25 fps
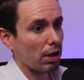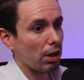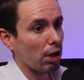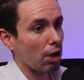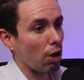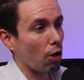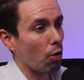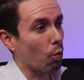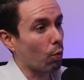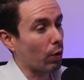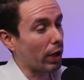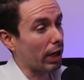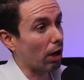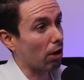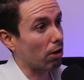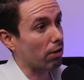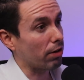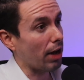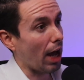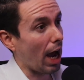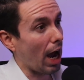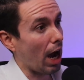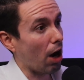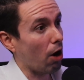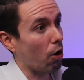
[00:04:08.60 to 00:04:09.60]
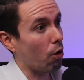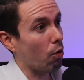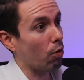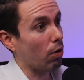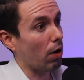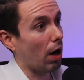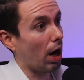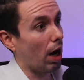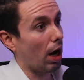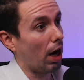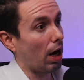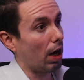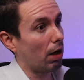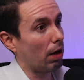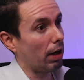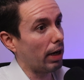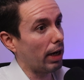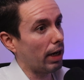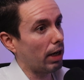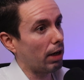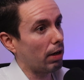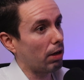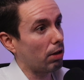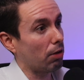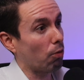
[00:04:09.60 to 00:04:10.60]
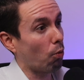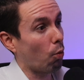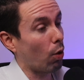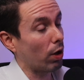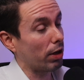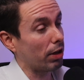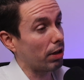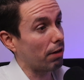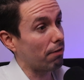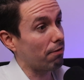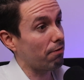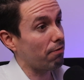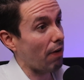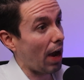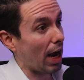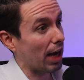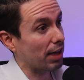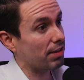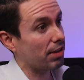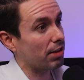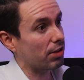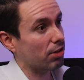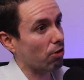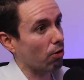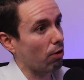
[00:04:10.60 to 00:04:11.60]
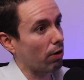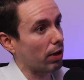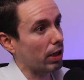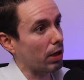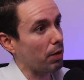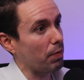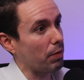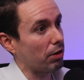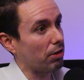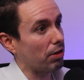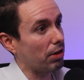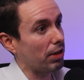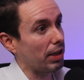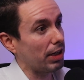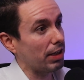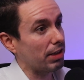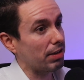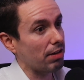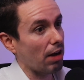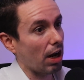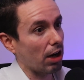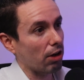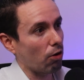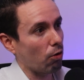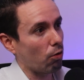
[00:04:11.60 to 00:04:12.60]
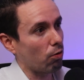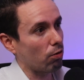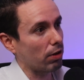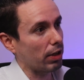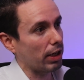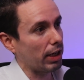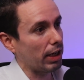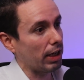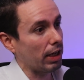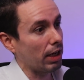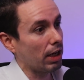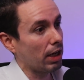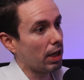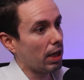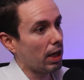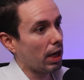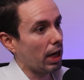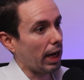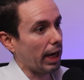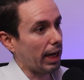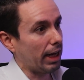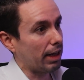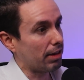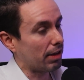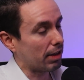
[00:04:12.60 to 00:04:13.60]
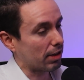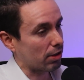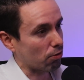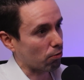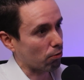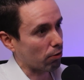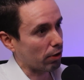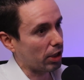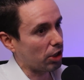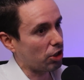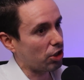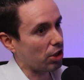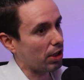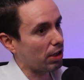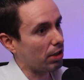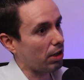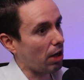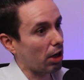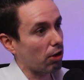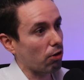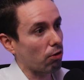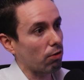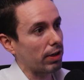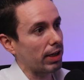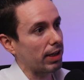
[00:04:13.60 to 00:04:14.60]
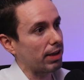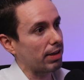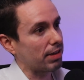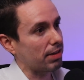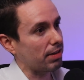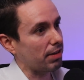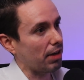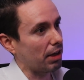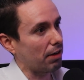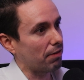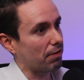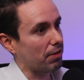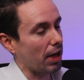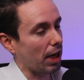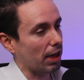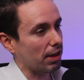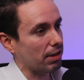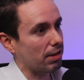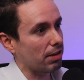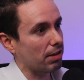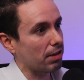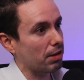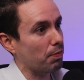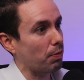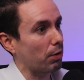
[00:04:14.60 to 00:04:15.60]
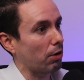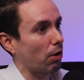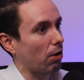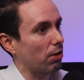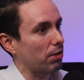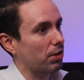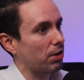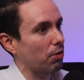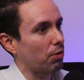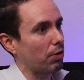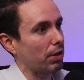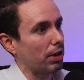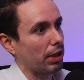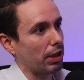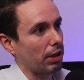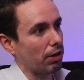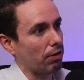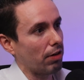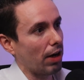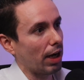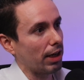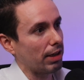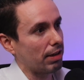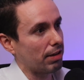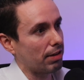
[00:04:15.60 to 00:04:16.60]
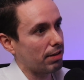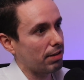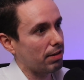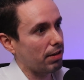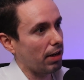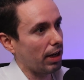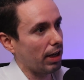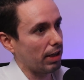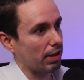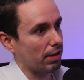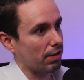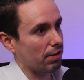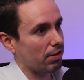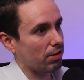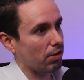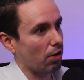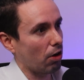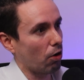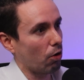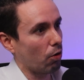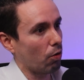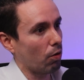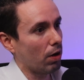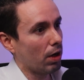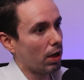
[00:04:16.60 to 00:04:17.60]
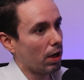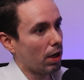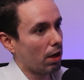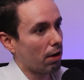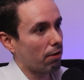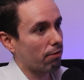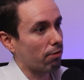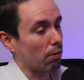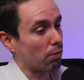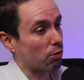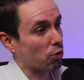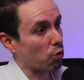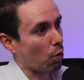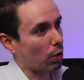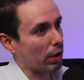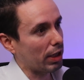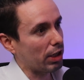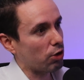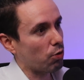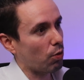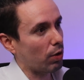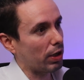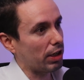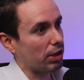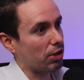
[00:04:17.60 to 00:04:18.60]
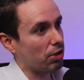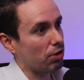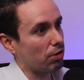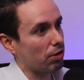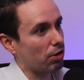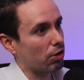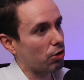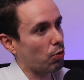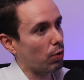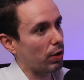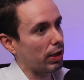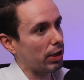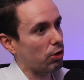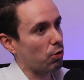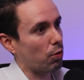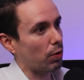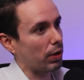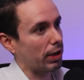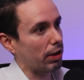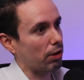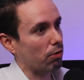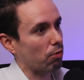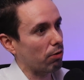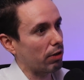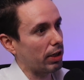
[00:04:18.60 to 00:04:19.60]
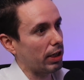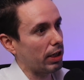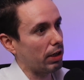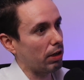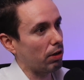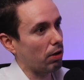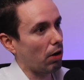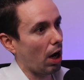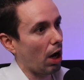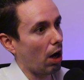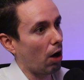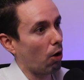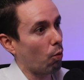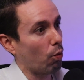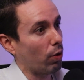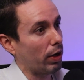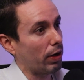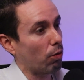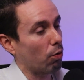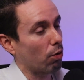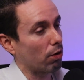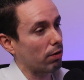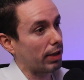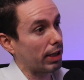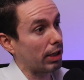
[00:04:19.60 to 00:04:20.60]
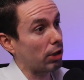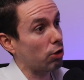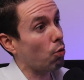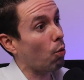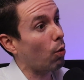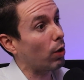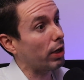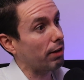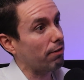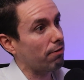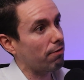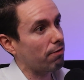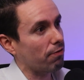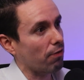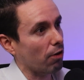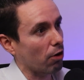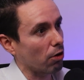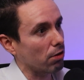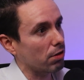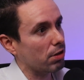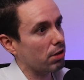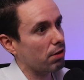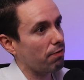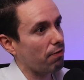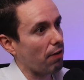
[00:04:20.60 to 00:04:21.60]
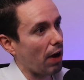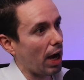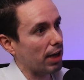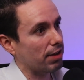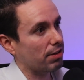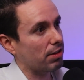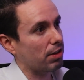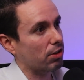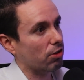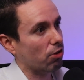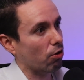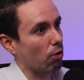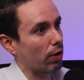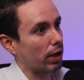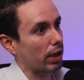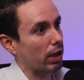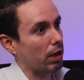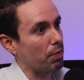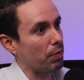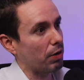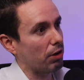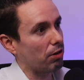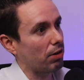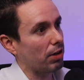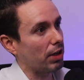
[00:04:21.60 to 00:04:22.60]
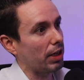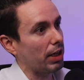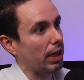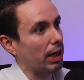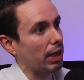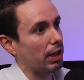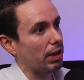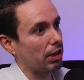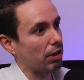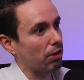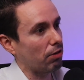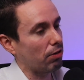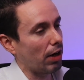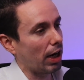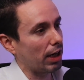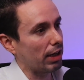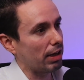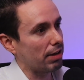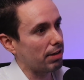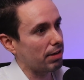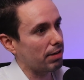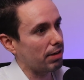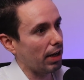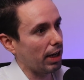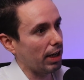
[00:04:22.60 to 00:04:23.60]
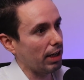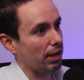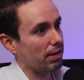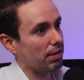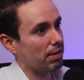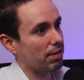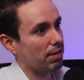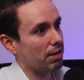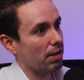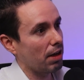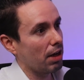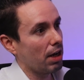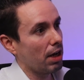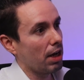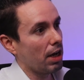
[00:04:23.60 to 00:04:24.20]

we are now one of the fastest growing communities, not only in this region, not only in the state of Texas, but also in the United States. So from 2022 to 2023, we were the 21st fastest growing community in the United States.